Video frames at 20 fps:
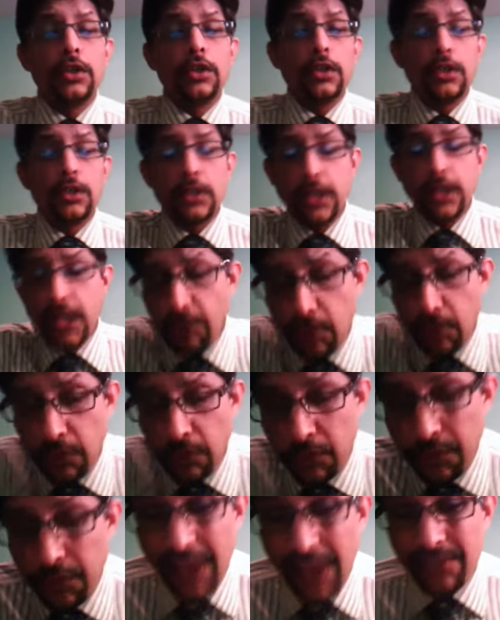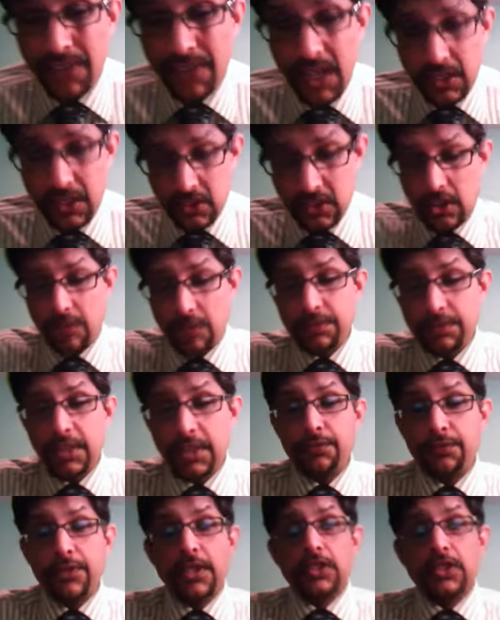he gave away 5 runs of the
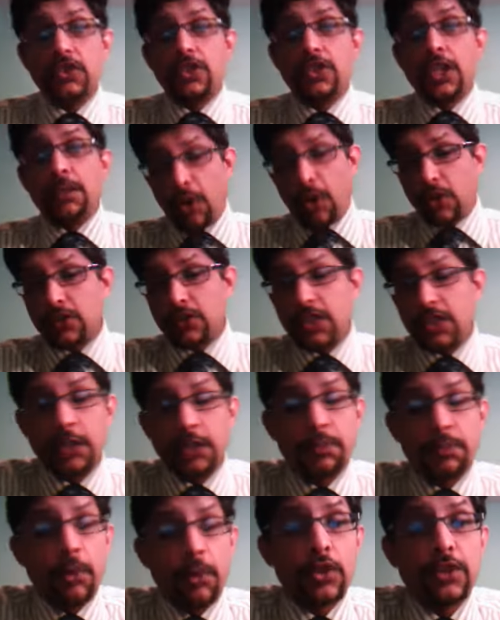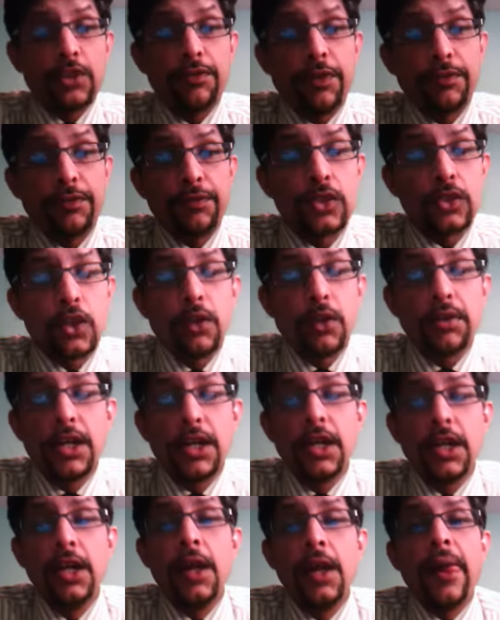first 3 balls that he bowled on the 50th over.